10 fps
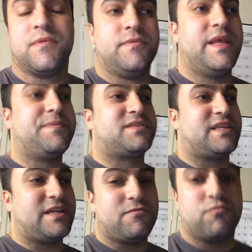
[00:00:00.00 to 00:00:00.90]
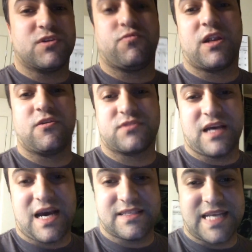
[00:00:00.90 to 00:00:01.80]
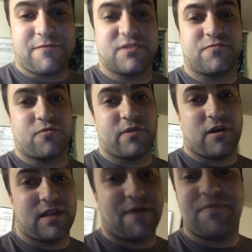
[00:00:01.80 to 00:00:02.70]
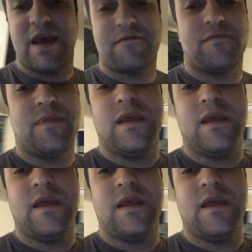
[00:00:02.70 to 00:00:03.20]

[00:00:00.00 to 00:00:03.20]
Nipsey was one of those guys that was for real, and I've never